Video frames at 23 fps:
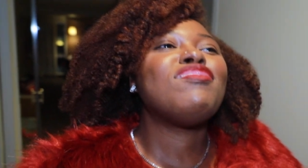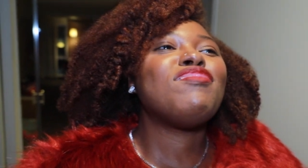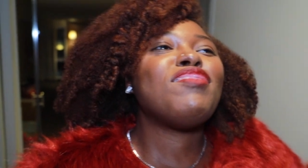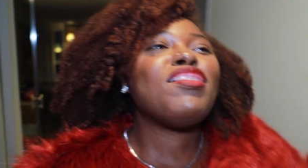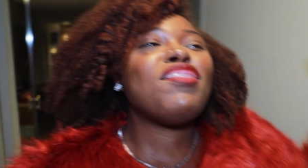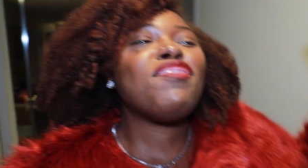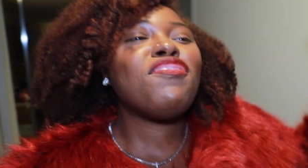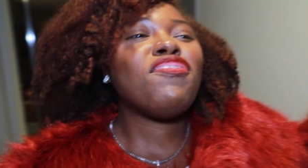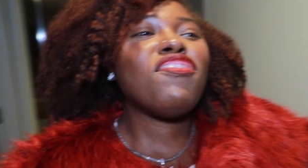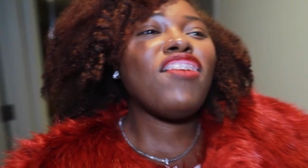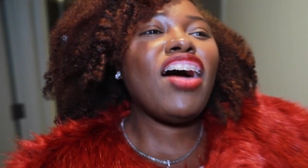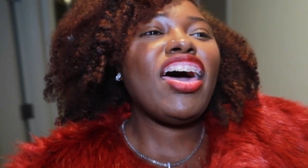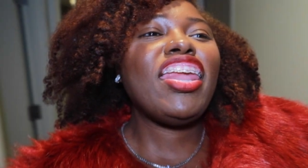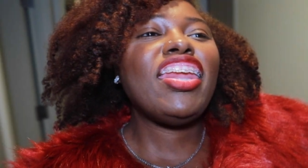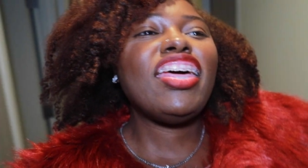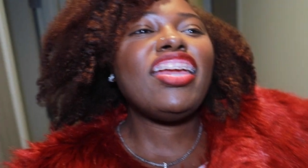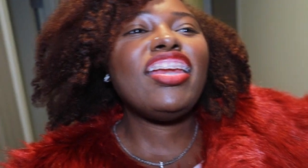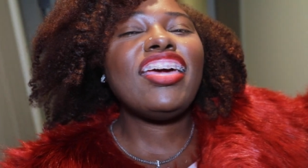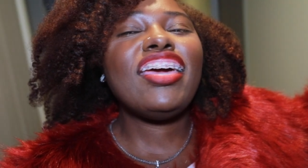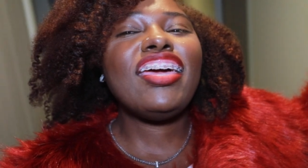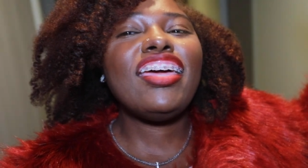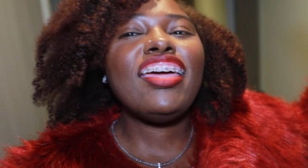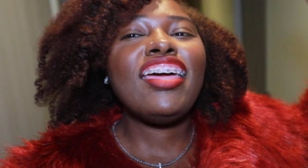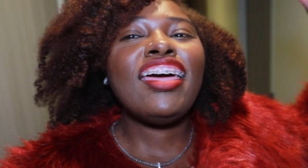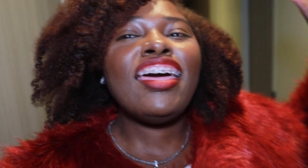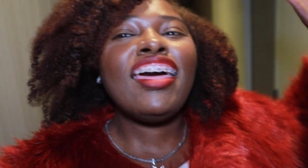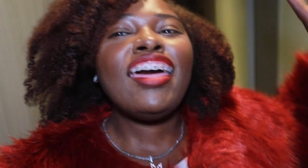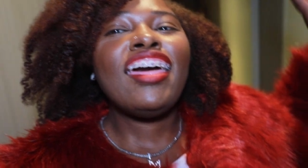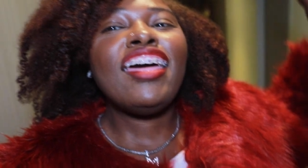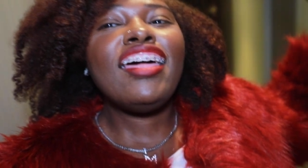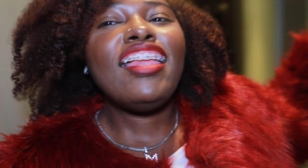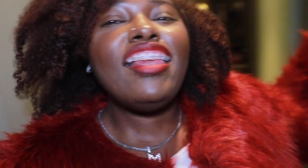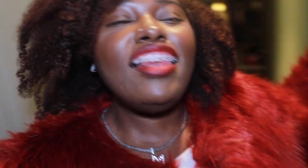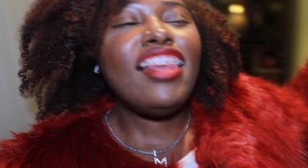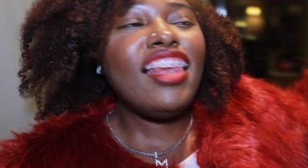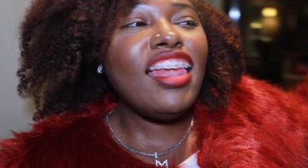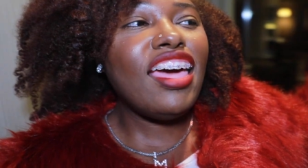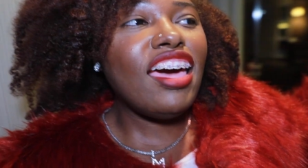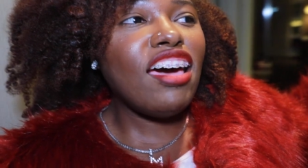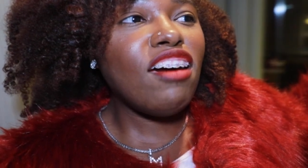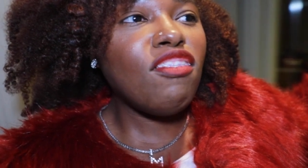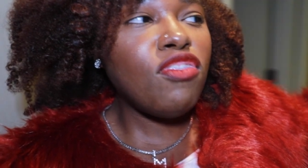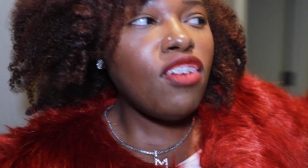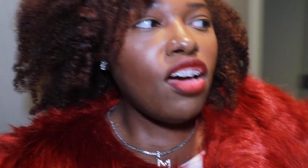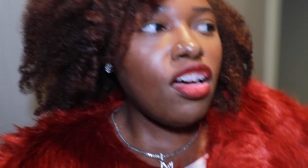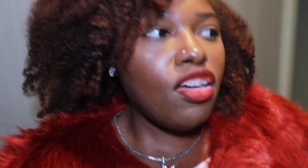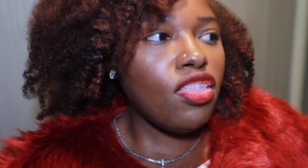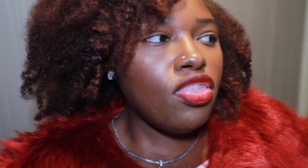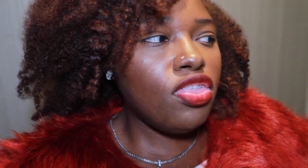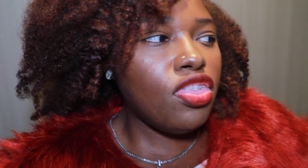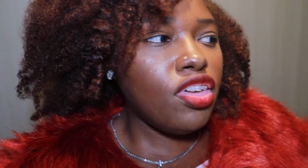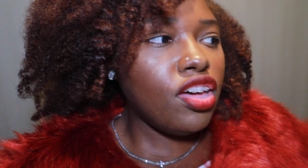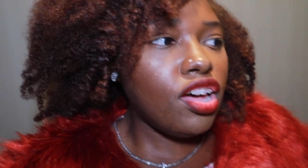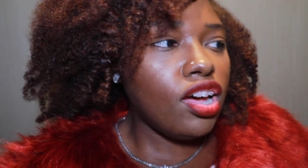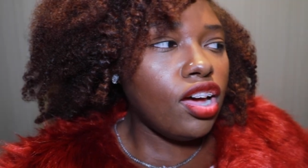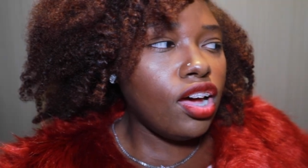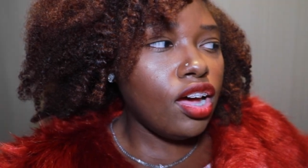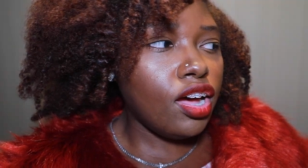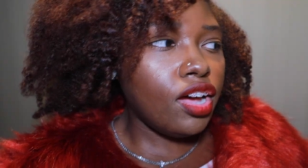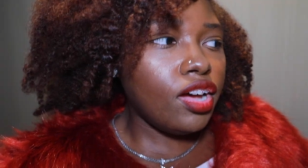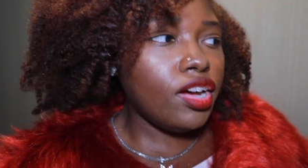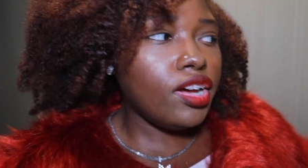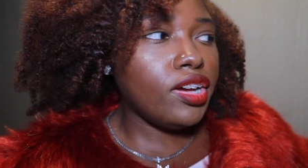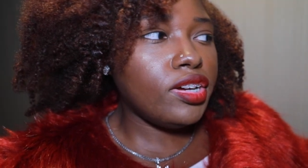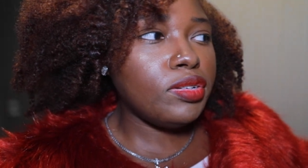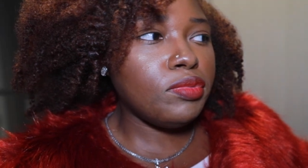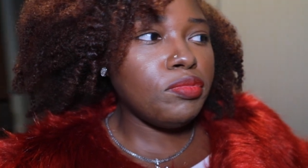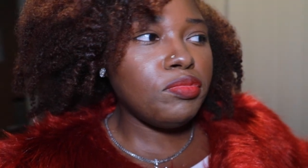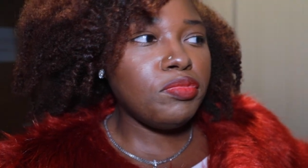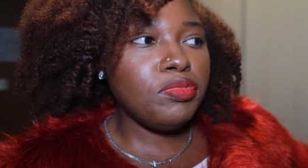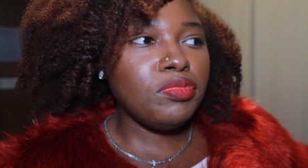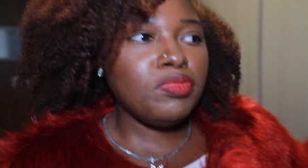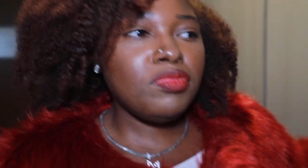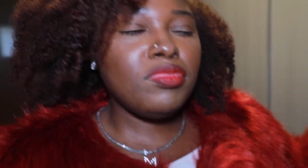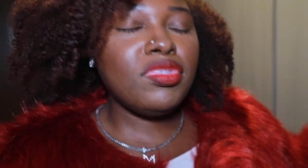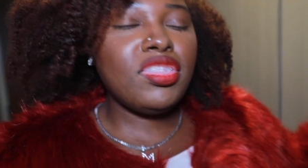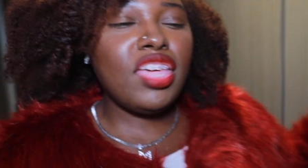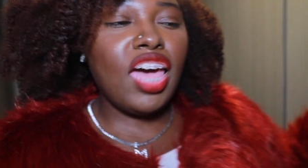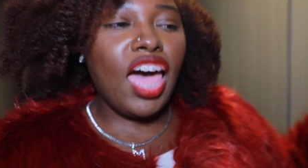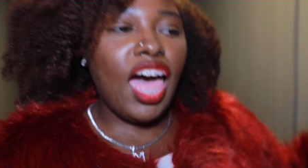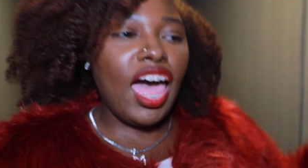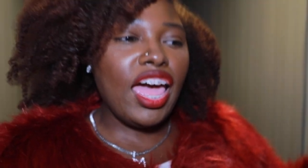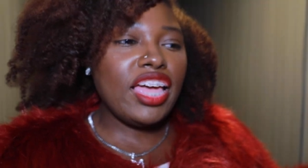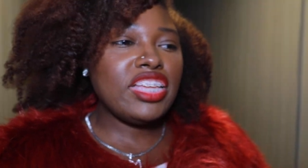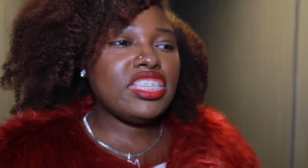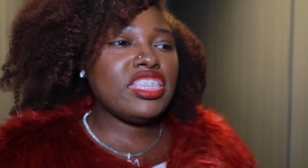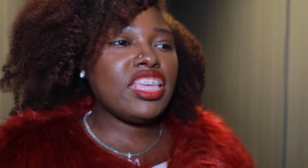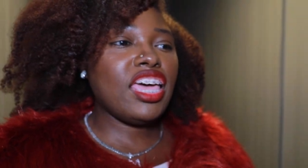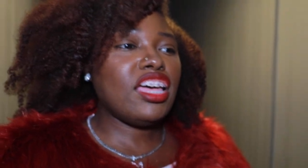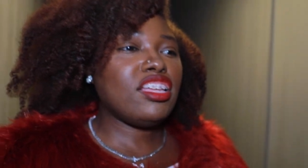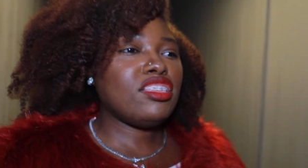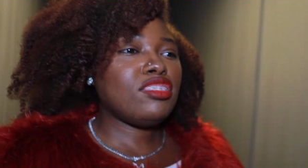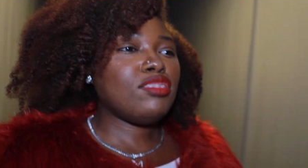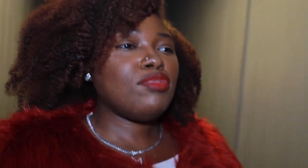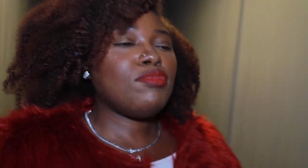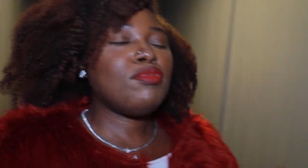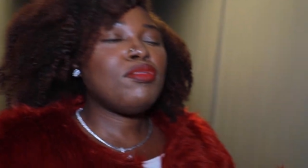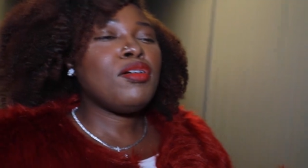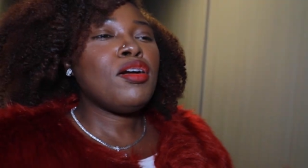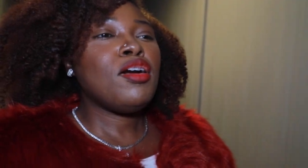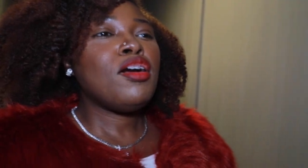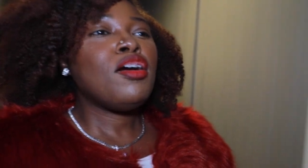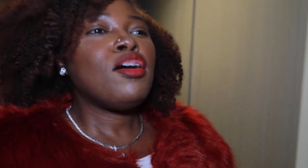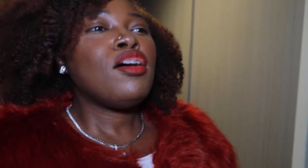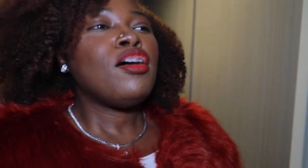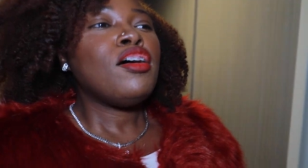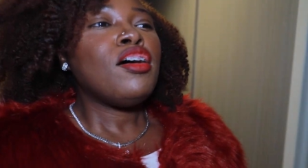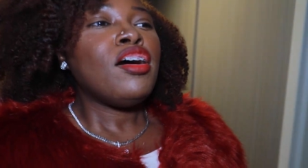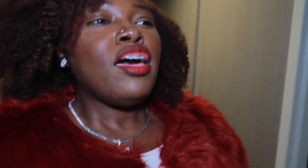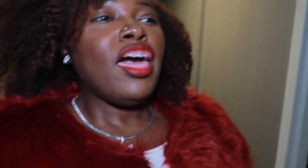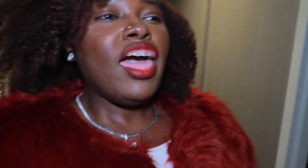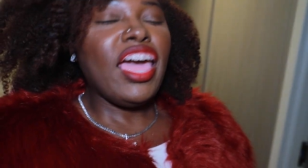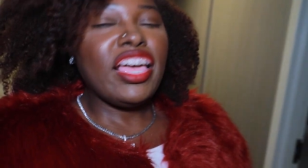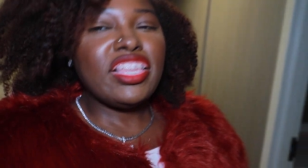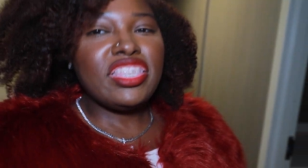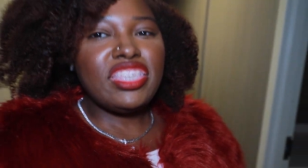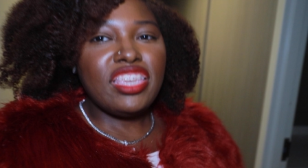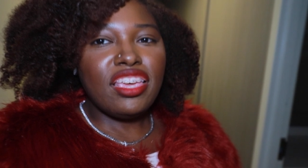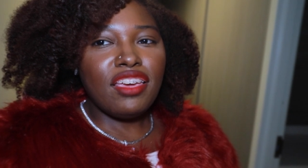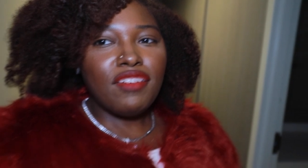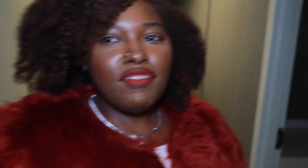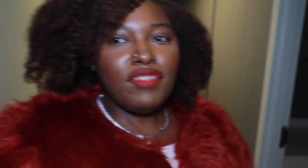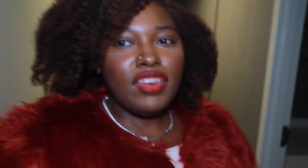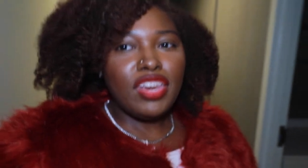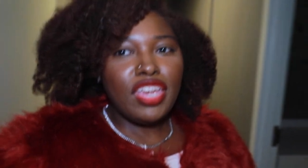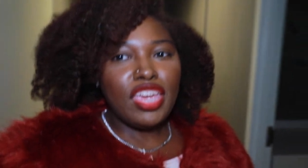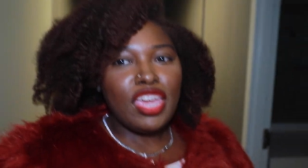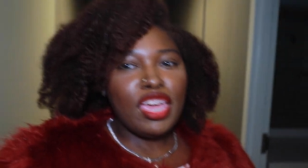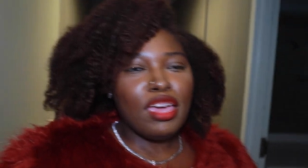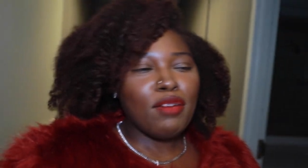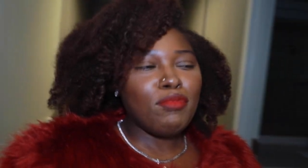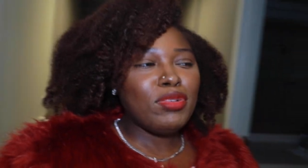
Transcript: we finally left the um the Ice Castle activity.